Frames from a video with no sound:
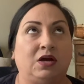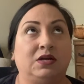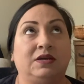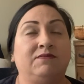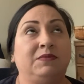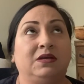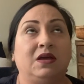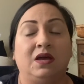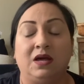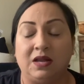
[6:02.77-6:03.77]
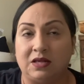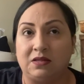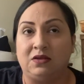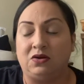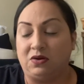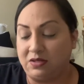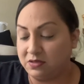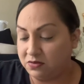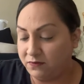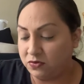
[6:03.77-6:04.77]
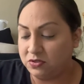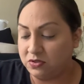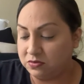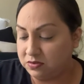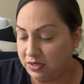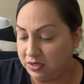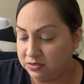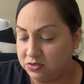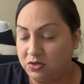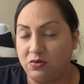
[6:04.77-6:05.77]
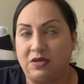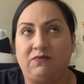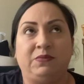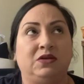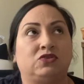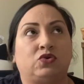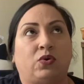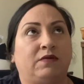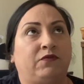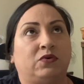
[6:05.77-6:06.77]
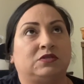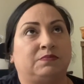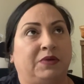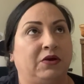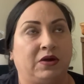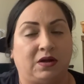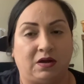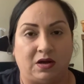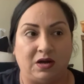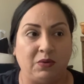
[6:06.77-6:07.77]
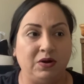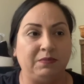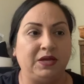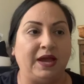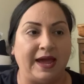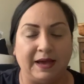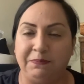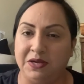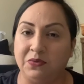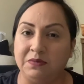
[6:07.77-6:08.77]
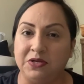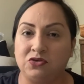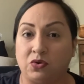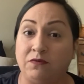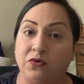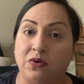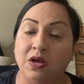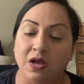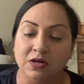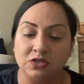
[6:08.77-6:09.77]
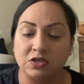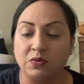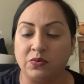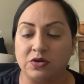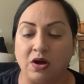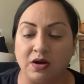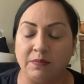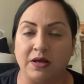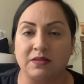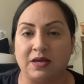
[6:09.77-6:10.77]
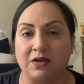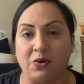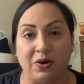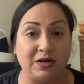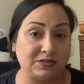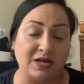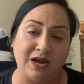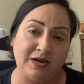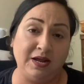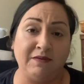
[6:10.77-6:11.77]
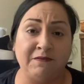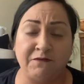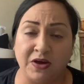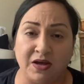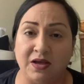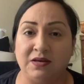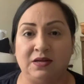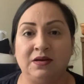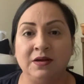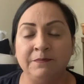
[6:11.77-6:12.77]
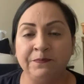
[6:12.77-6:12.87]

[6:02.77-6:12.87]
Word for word: God, give me, like, you know, like the devotional says, you know, give me a joyful spirit, God. I want to be happy. I want to be joyful. Just like we were talking about, like going outside and having fun and,